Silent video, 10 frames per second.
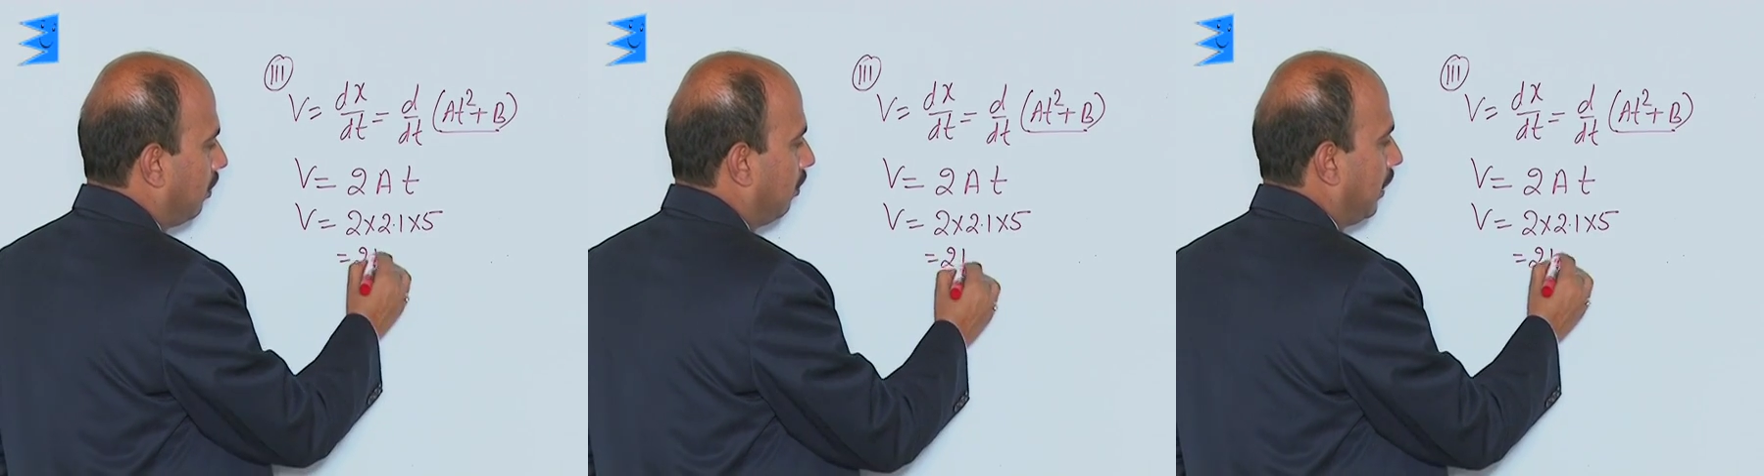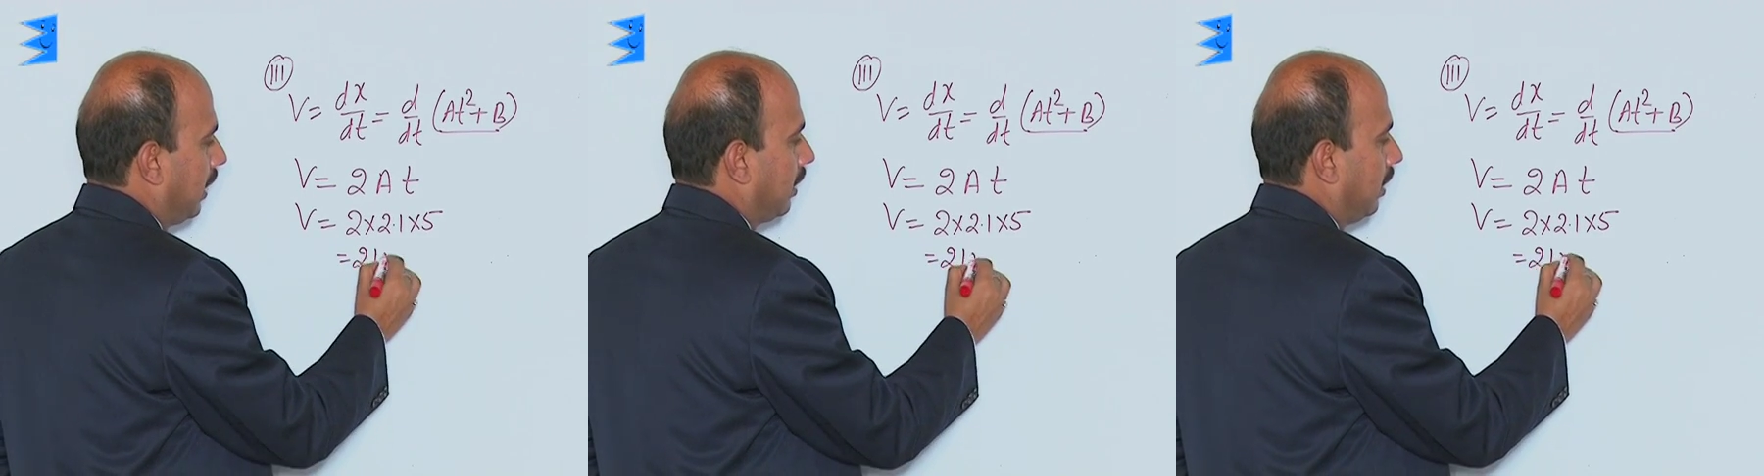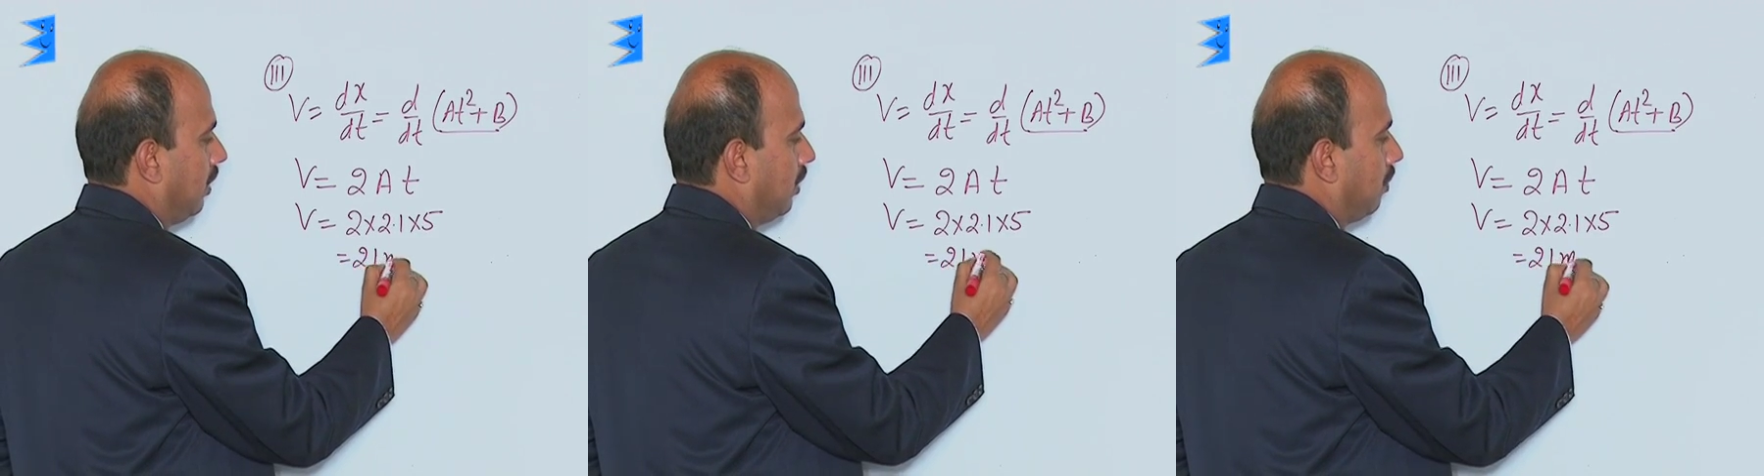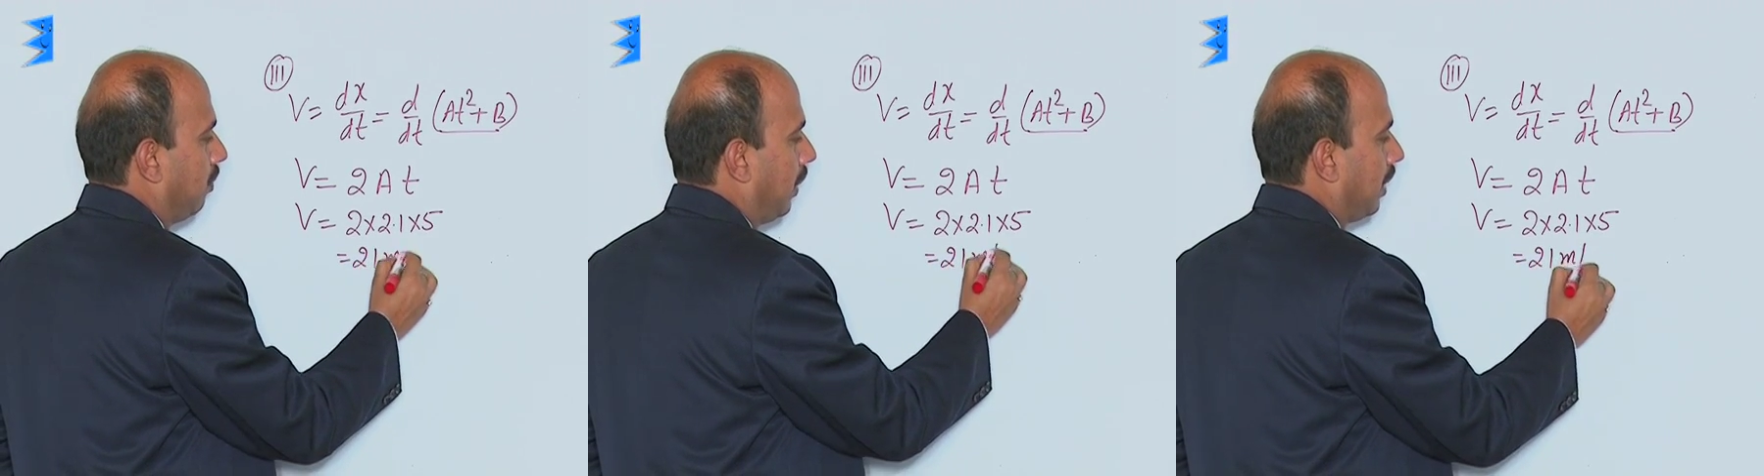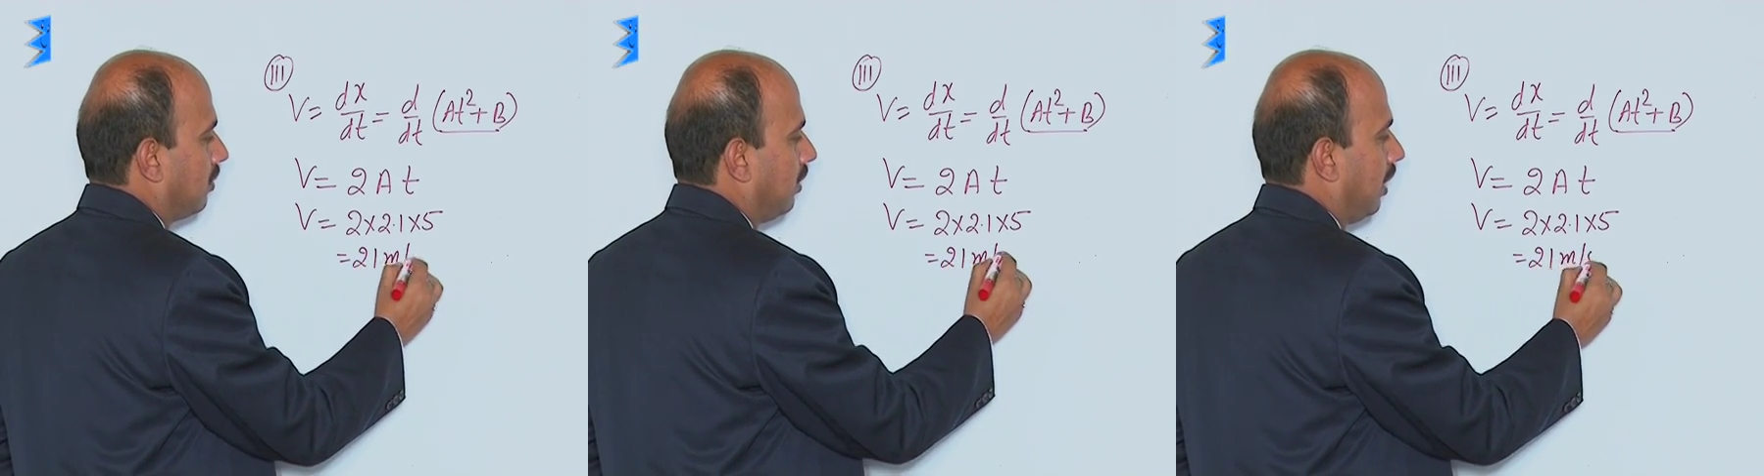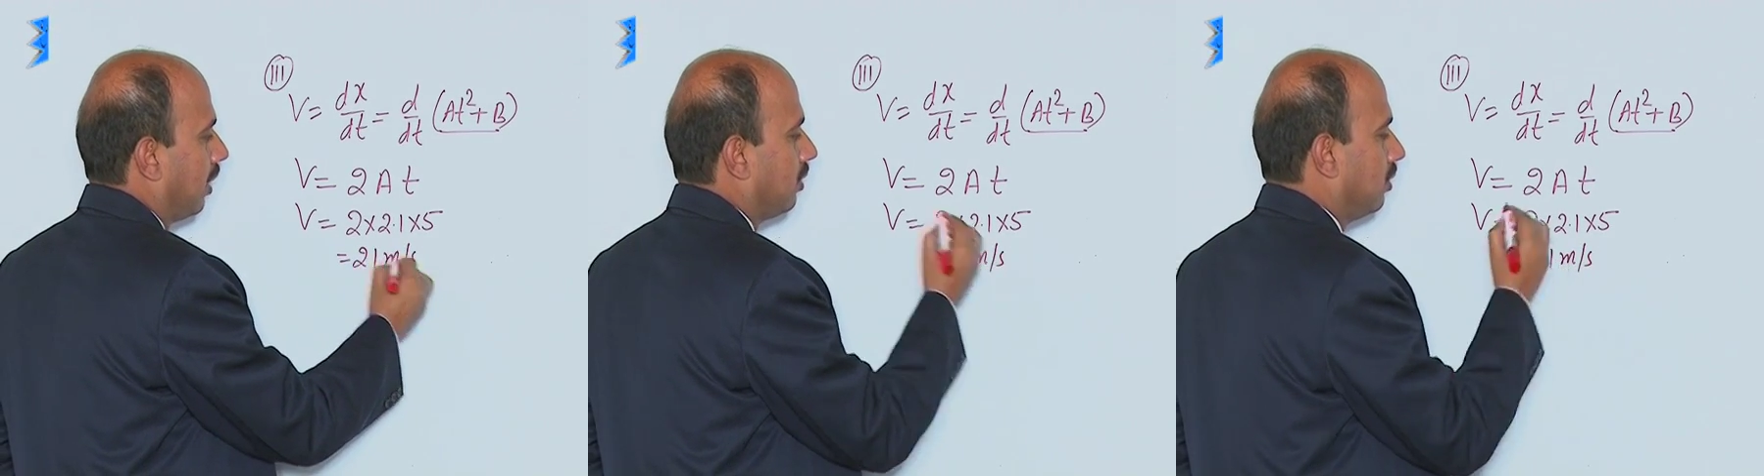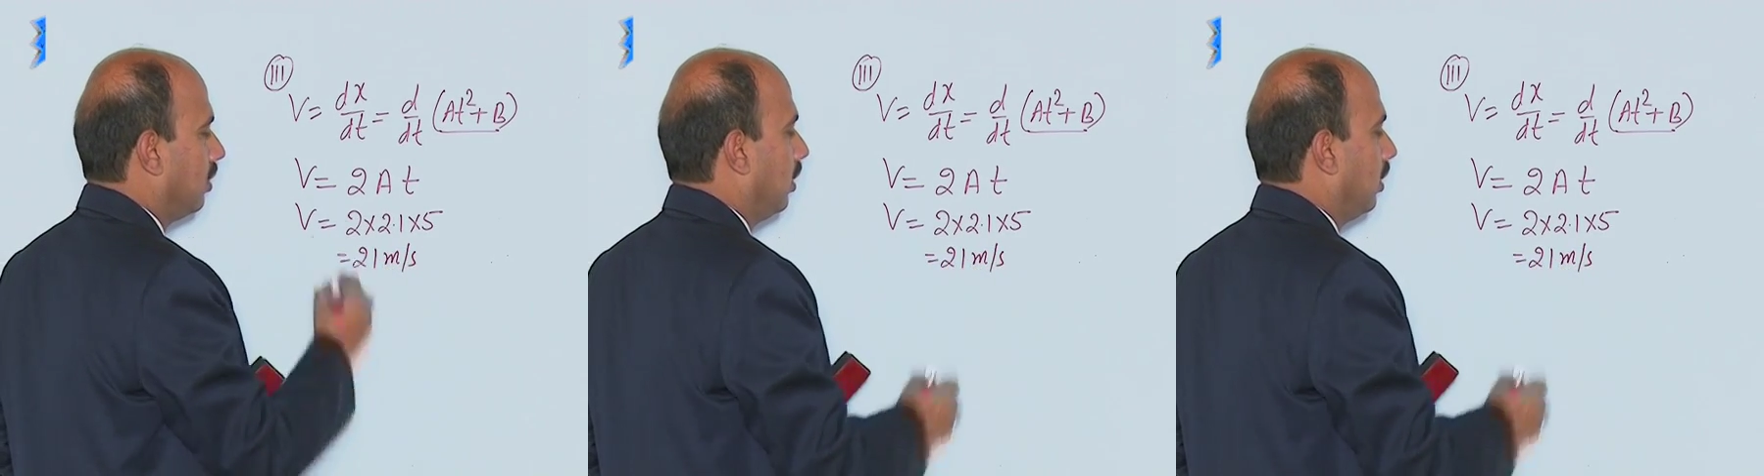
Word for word: meter per second.